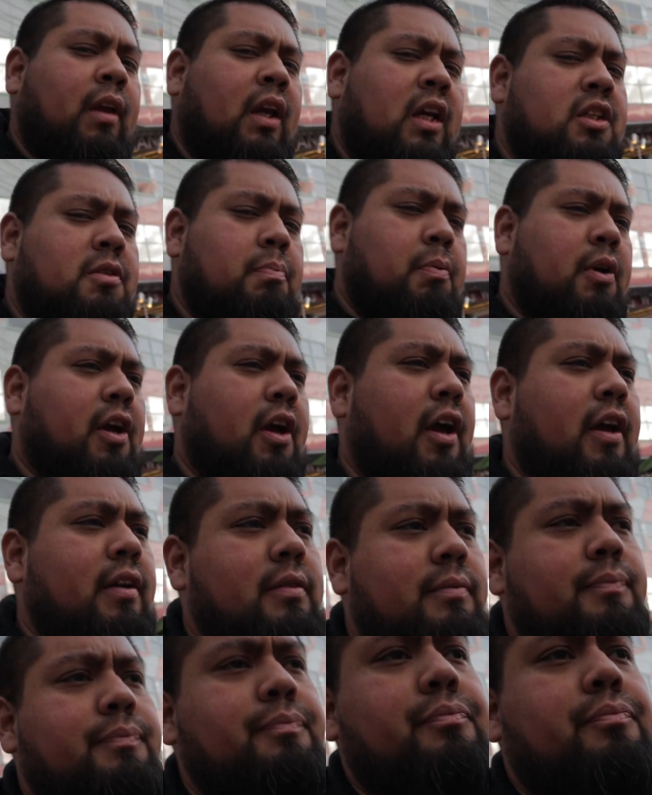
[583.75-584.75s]
It's pretty good.
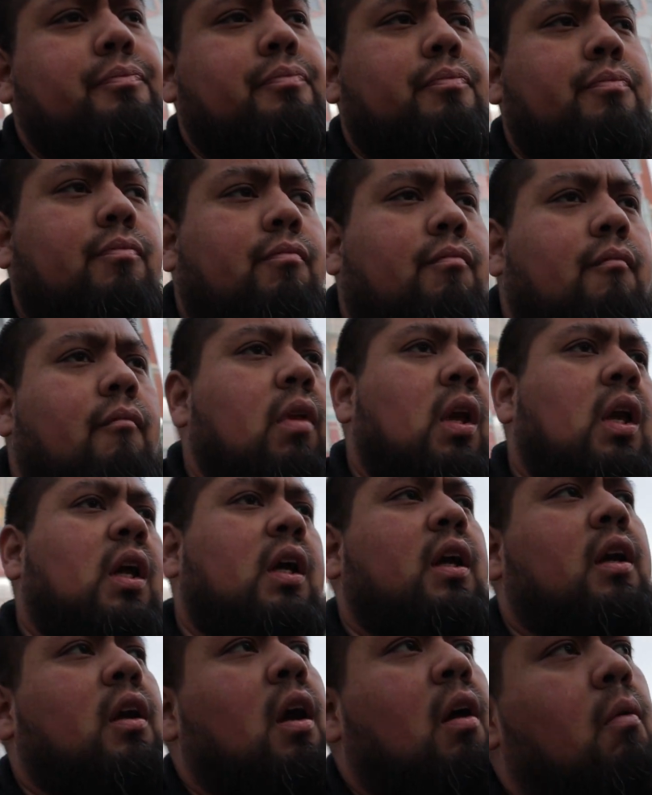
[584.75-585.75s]

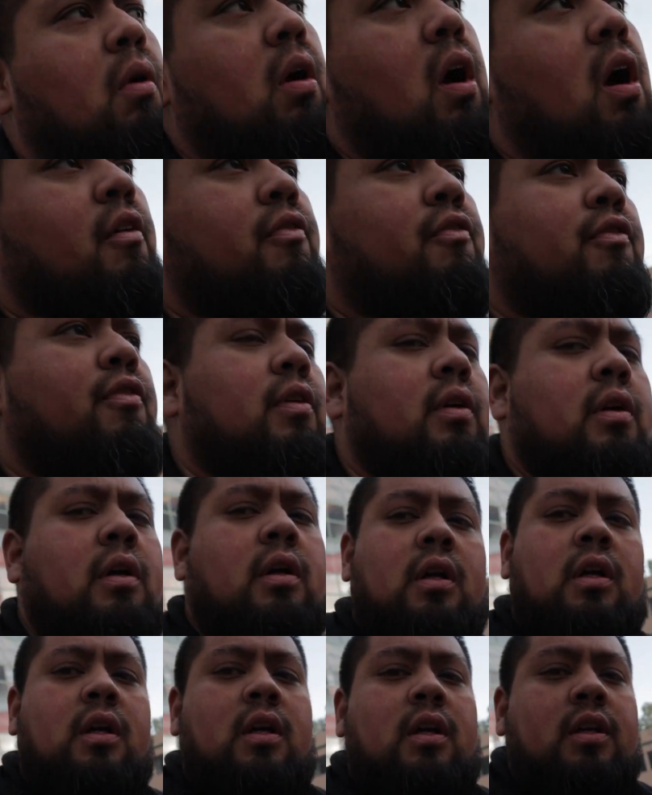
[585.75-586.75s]
Now we're
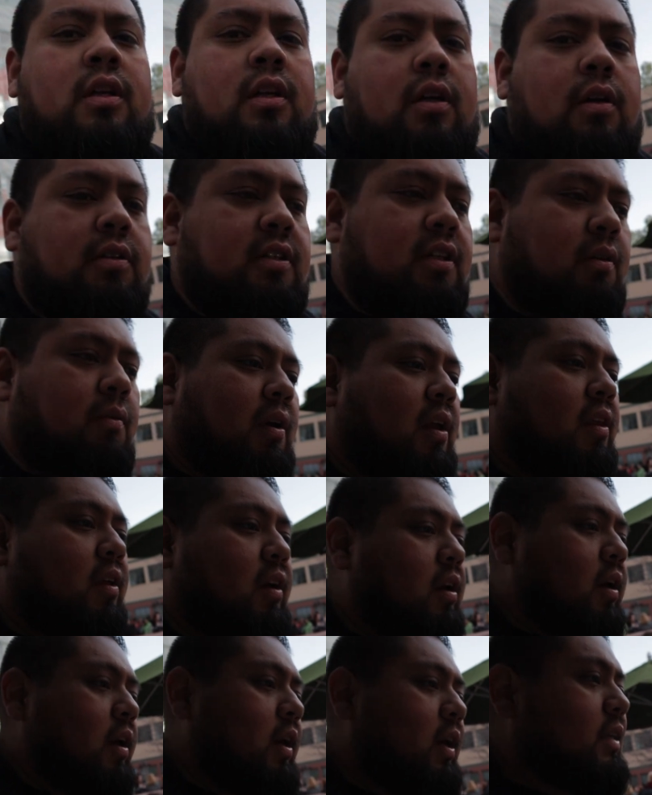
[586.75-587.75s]
off to go see what other
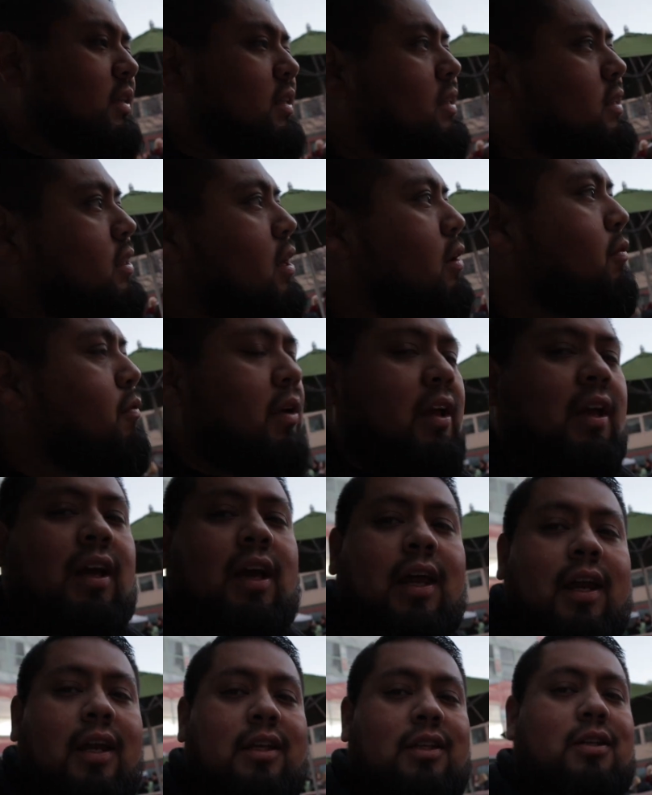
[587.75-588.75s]
goodies and stuff we can
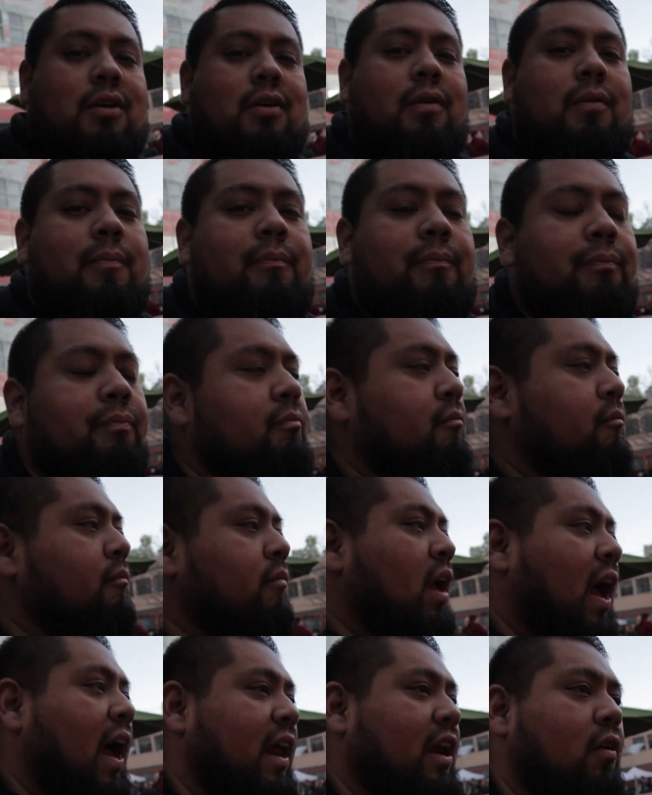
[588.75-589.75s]
get into.
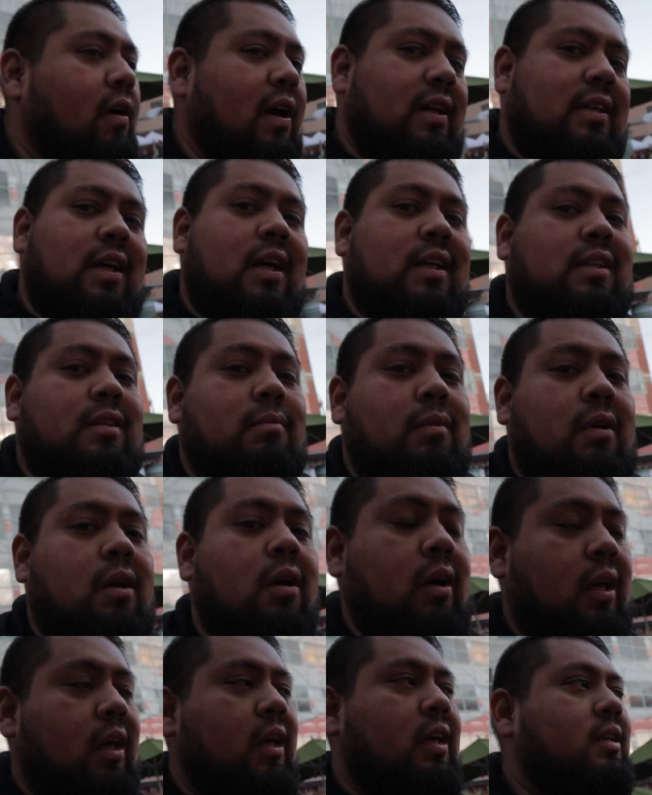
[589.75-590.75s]
I know I saw some
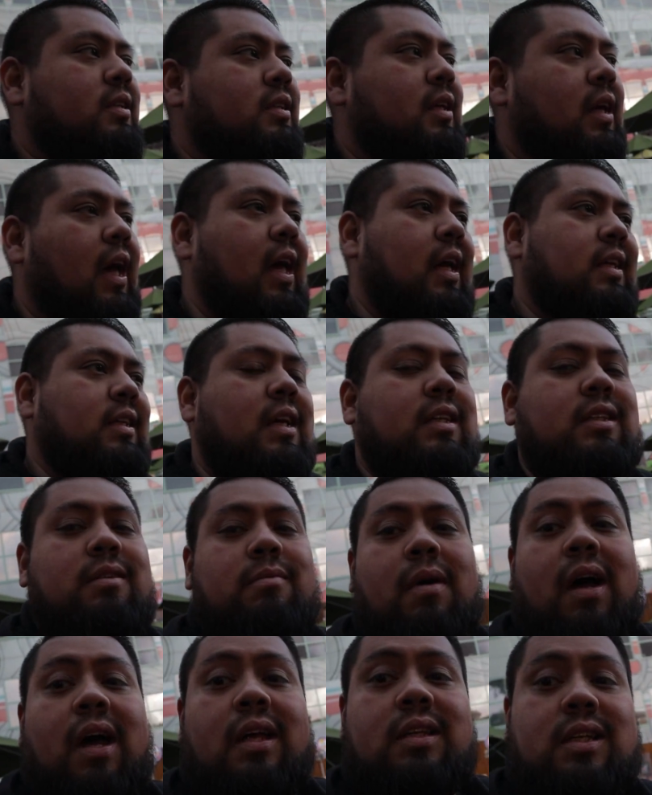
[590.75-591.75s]
cookies. I saw
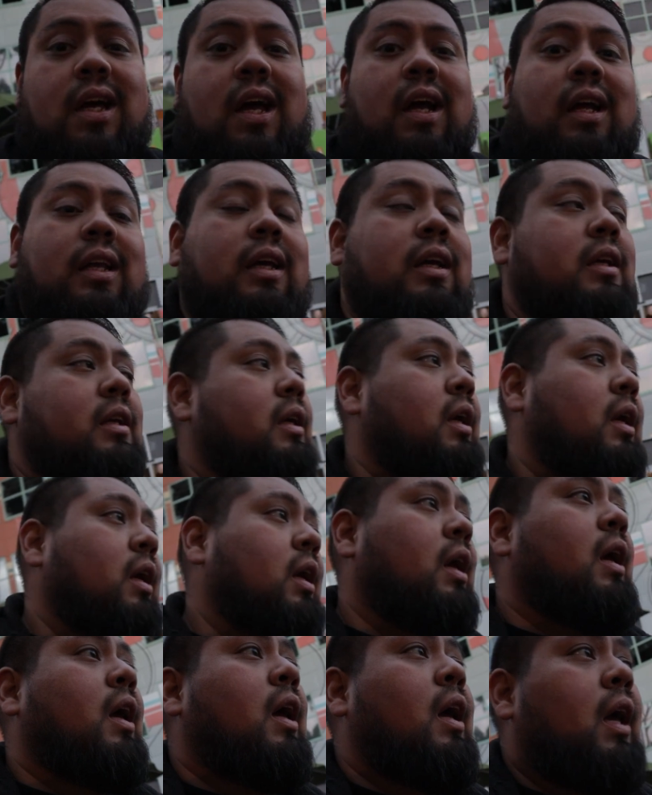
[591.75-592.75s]
some hot chocolate
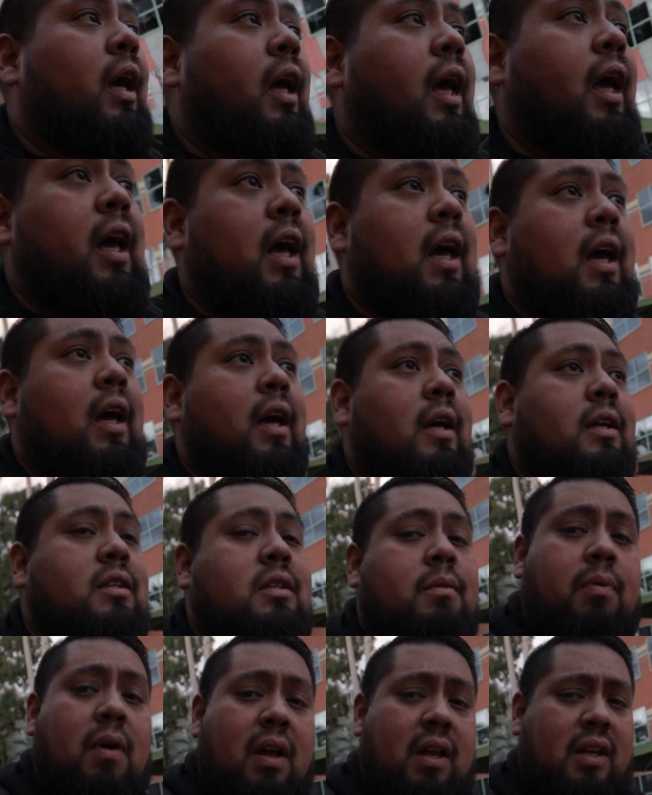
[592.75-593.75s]
and
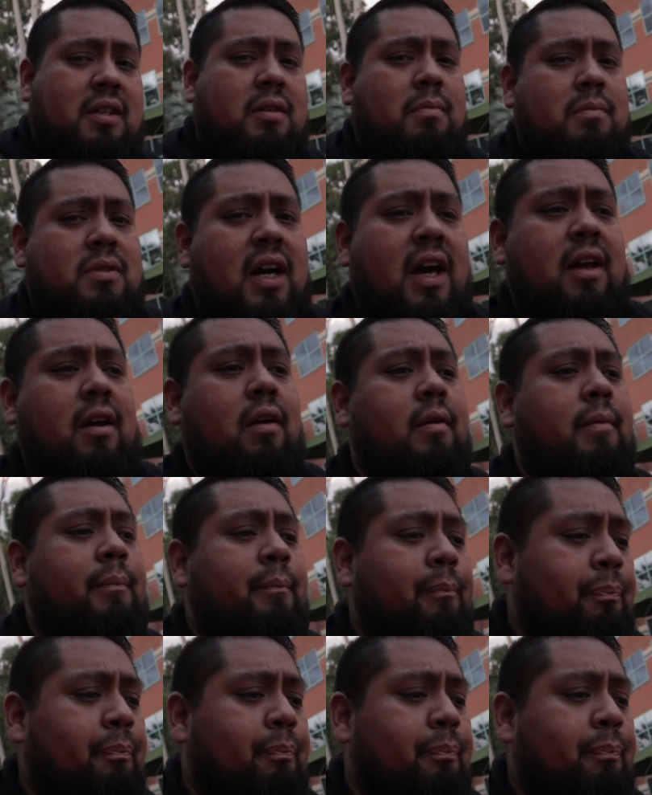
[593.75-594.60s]
some probably some cider.